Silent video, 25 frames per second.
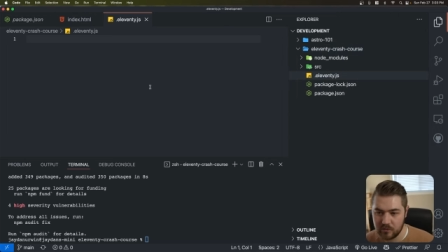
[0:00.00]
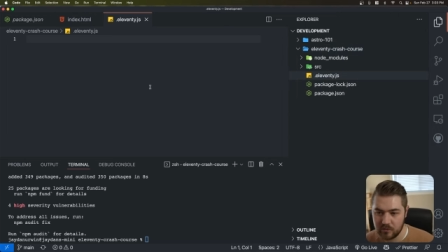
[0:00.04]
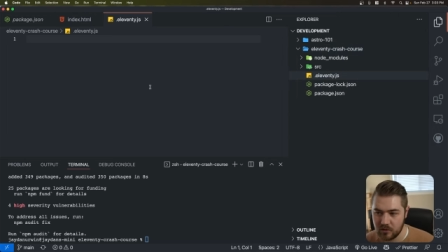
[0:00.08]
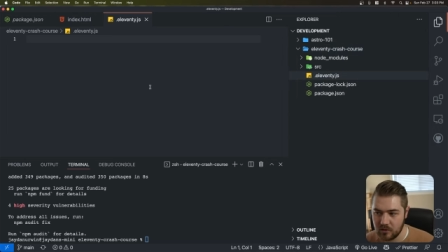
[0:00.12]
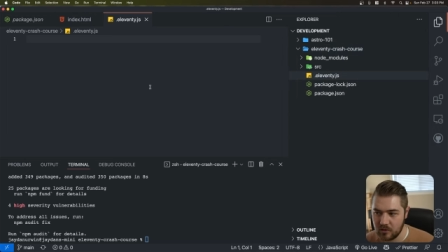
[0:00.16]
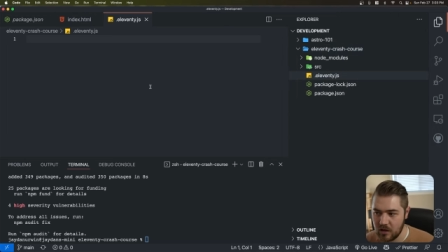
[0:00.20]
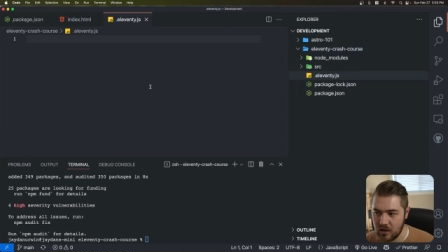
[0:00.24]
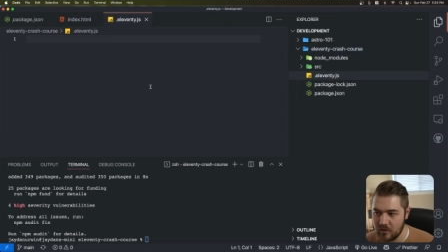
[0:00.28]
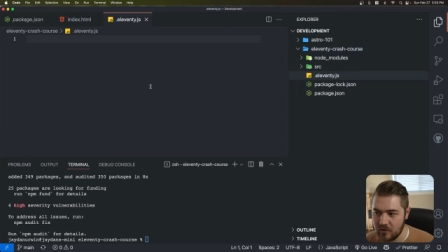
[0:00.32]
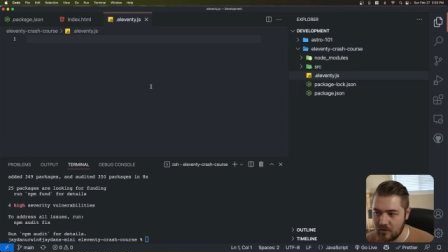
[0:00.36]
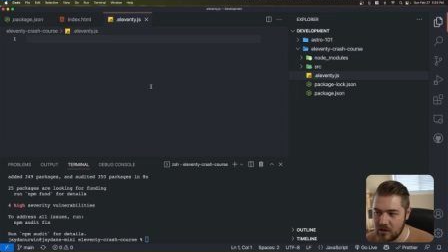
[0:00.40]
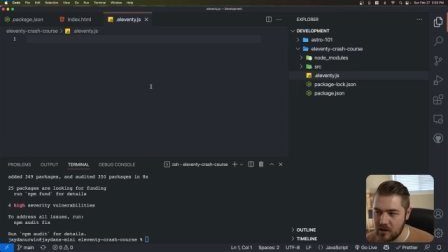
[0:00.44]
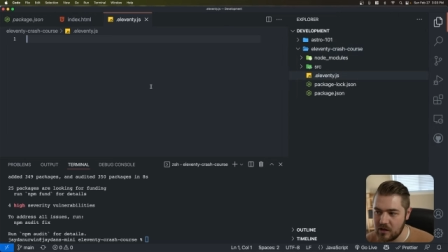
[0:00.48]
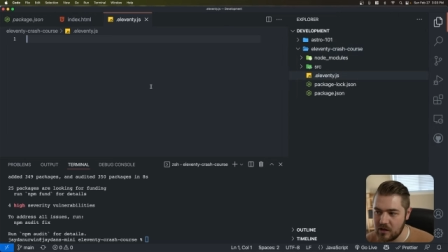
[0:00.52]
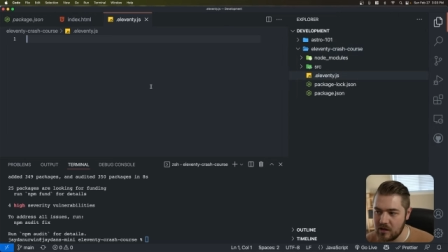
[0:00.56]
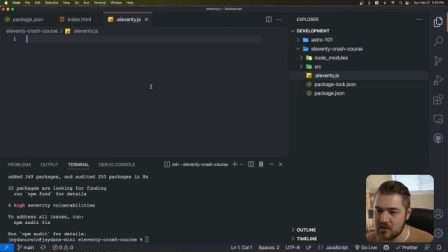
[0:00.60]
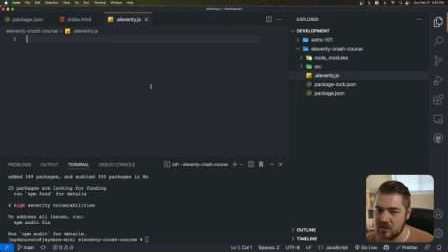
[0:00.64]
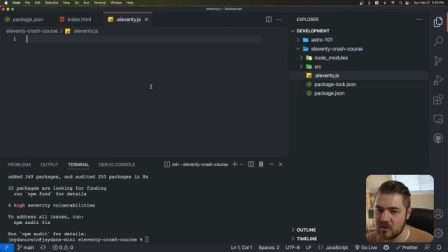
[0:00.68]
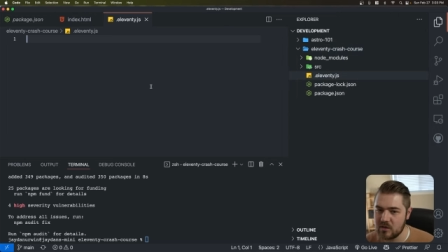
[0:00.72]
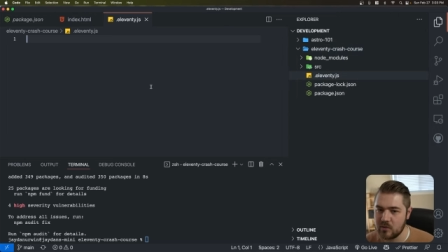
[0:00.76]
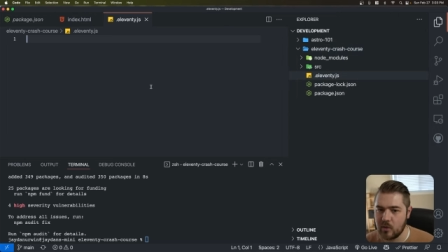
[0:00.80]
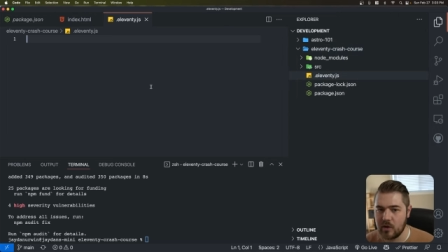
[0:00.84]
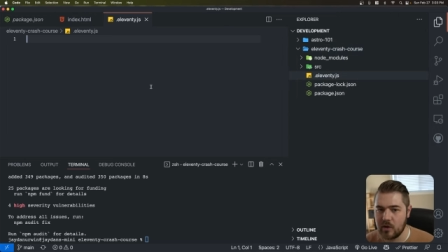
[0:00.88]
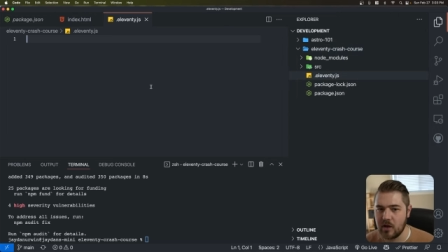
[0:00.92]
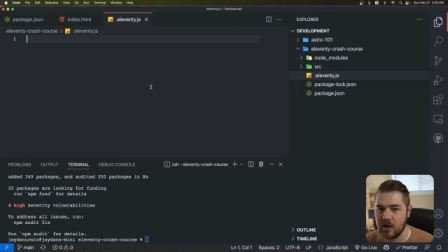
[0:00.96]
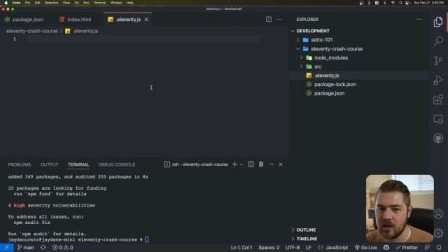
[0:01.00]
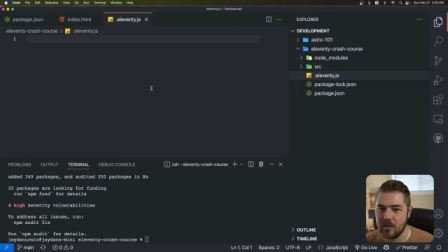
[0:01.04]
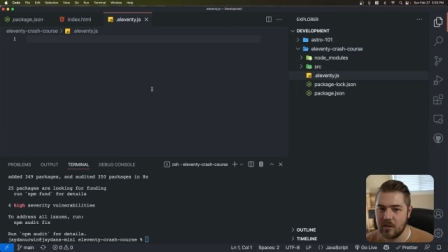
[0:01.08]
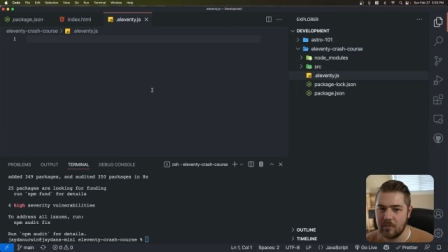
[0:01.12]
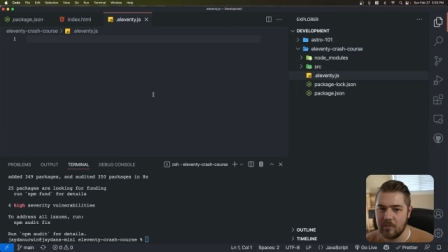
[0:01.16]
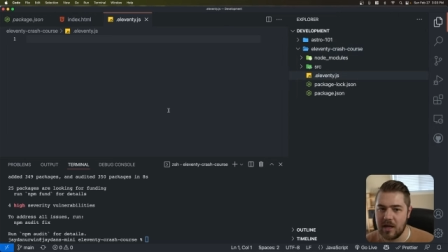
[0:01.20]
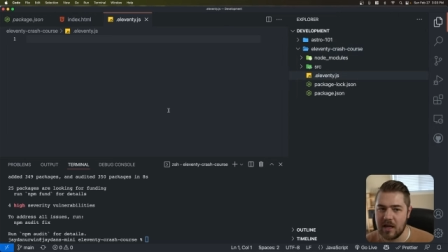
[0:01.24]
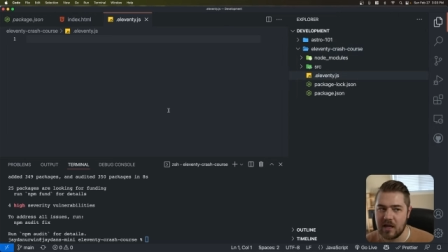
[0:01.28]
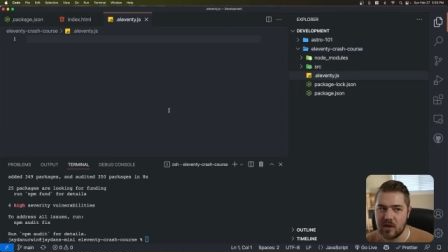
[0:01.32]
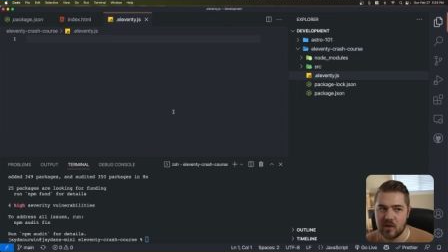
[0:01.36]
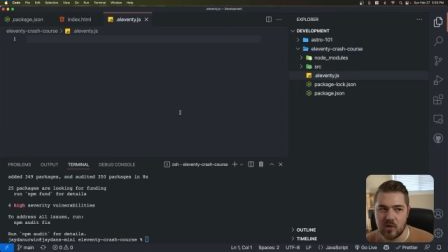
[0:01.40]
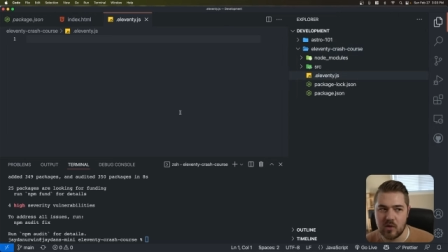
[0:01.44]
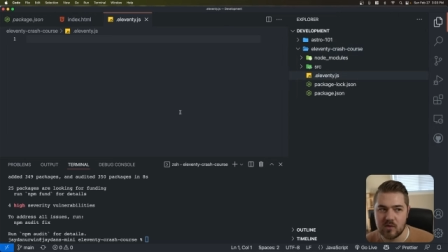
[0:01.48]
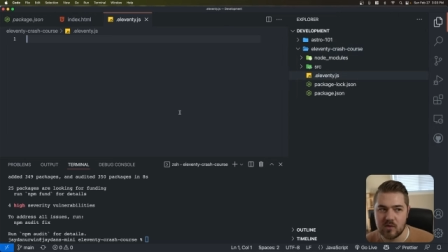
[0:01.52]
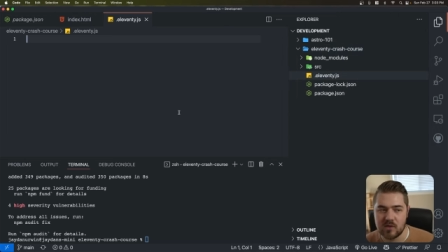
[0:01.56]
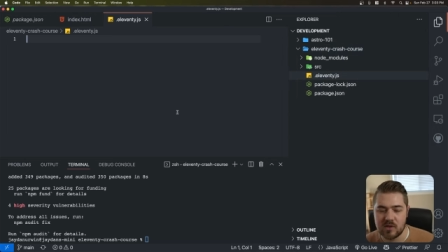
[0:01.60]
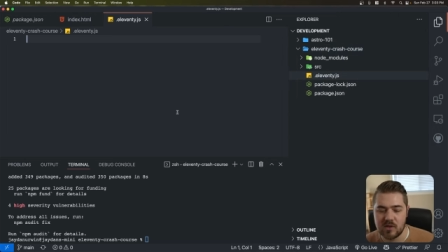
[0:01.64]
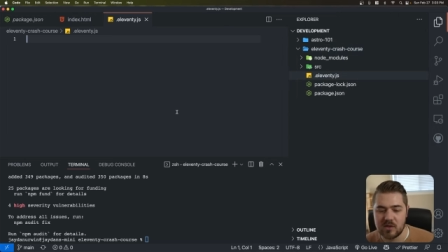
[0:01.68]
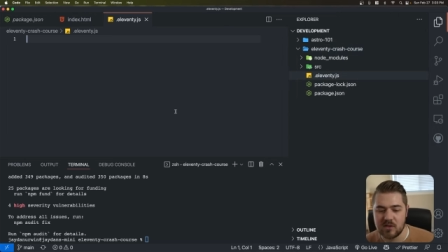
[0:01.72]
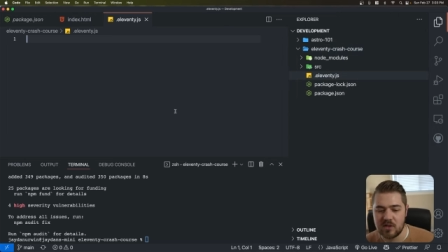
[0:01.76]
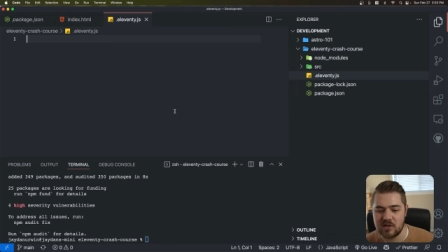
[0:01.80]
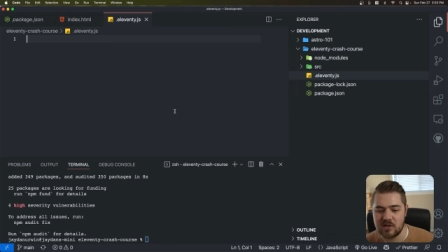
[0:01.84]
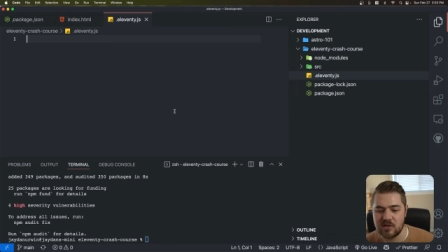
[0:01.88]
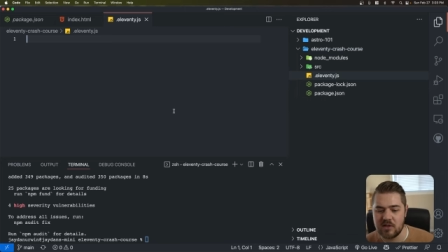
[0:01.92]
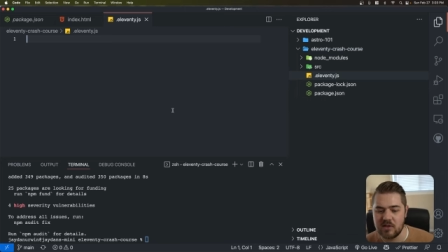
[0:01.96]
for Eleventy This is where you get to make those
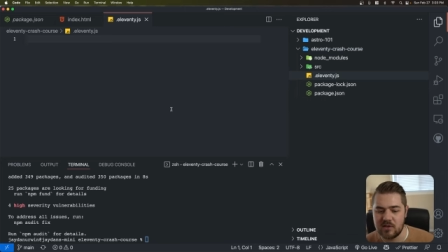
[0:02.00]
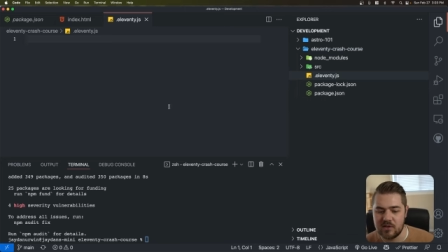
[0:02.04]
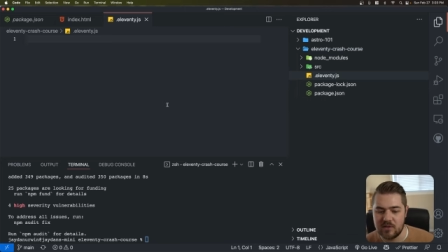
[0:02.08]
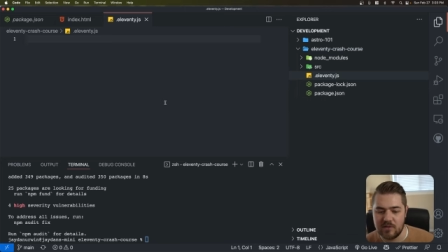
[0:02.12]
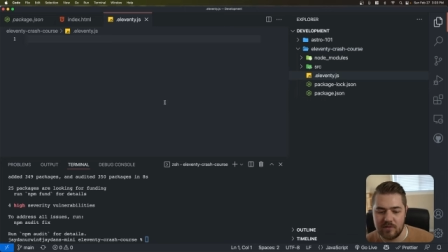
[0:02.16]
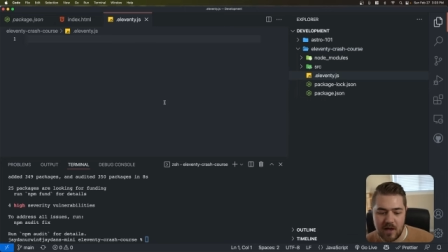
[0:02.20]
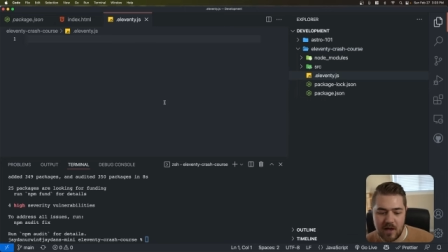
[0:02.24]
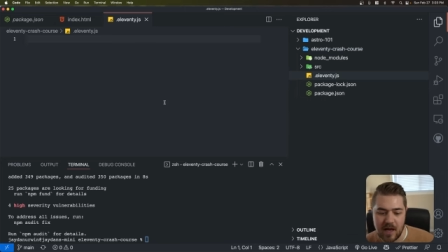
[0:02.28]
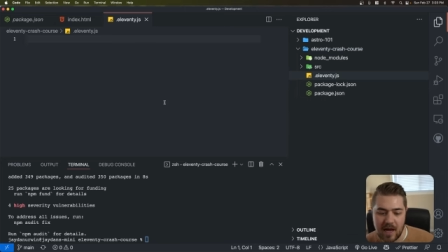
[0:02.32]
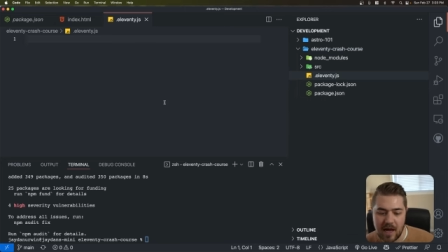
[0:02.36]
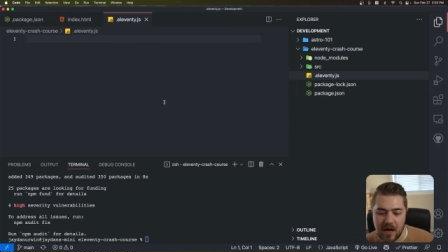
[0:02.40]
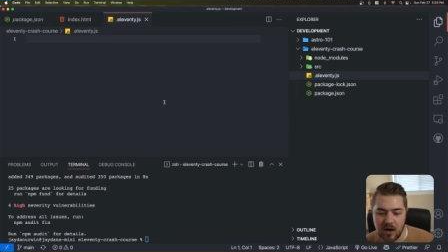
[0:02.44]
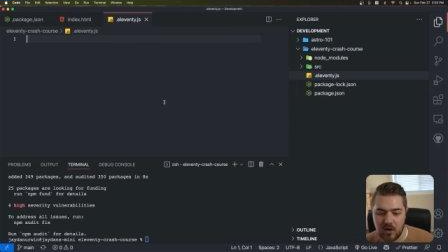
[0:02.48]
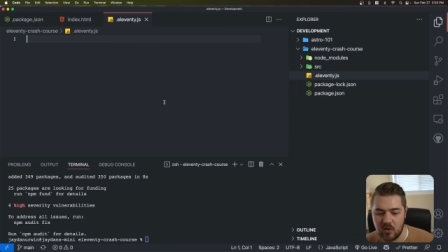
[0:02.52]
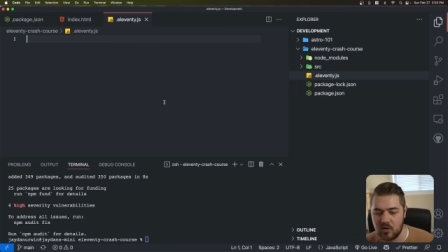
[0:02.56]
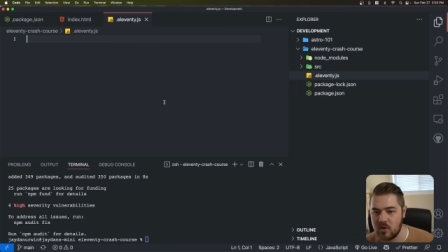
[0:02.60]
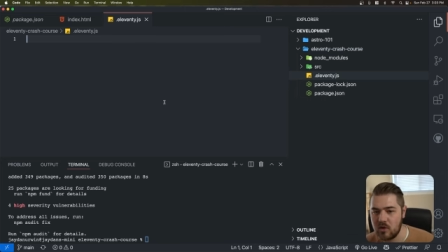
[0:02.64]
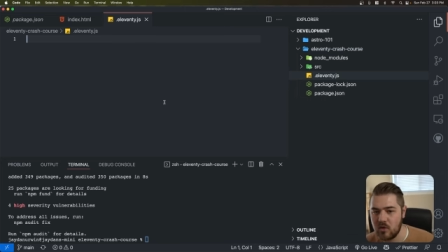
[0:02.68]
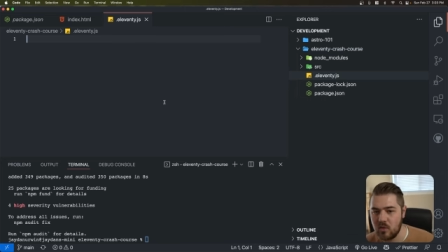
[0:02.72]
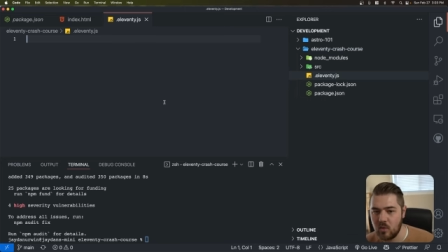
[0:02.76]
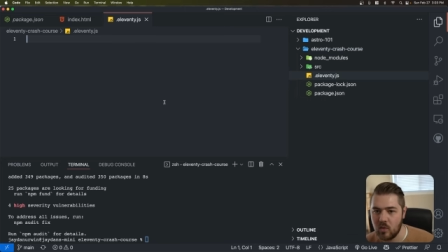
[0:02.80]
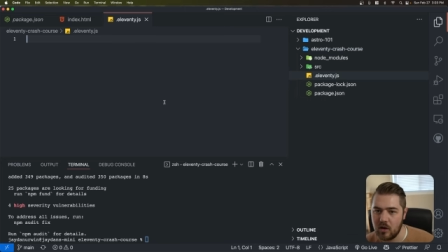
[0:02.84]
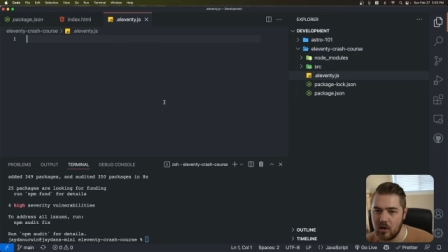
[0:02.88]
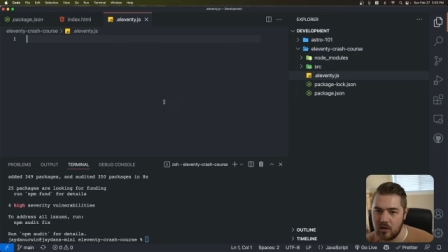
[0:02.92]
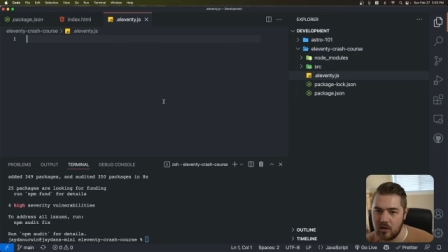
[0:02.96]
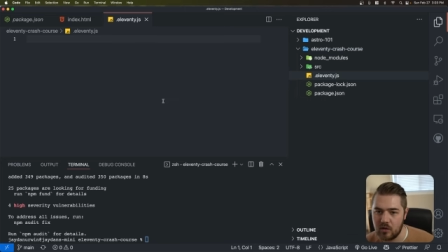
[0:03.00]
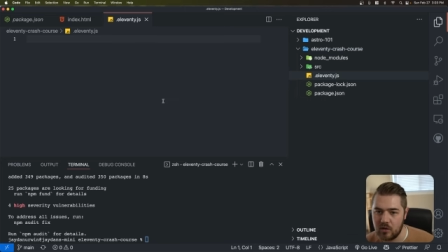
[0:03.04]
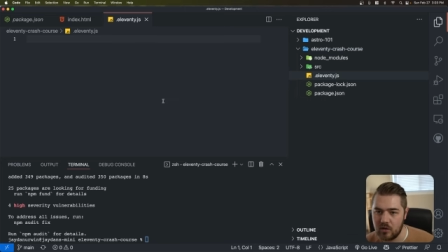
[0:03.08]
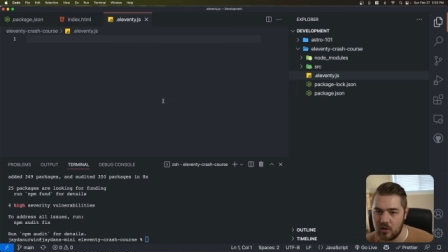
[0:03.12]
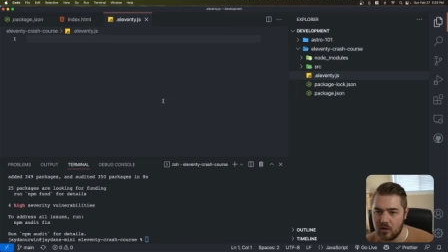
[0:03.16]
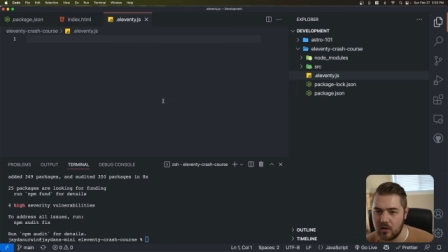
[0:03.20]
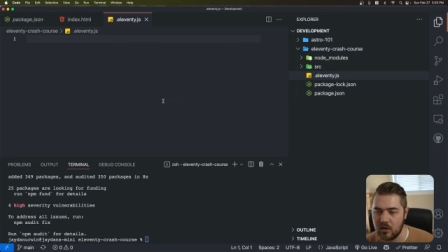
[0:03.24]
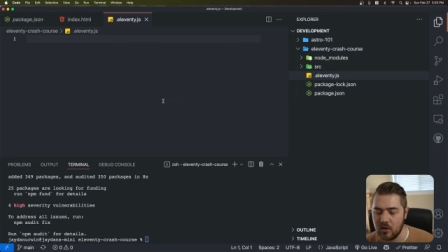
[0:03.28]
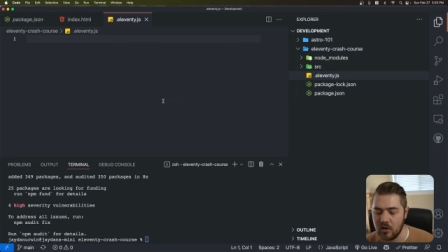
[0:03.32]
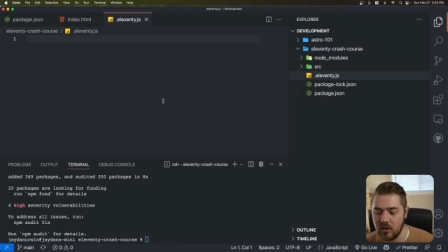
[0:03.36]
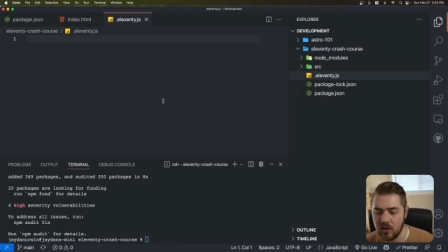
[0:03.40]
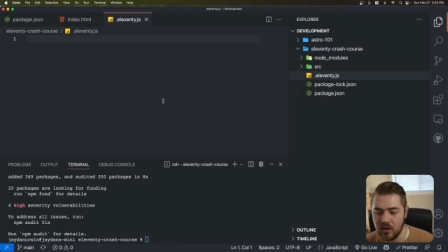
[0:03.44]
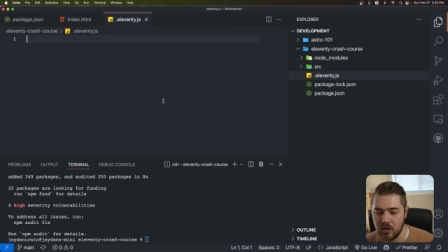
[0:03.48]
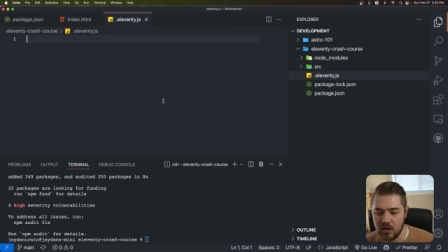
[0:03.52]
decisions of how you want your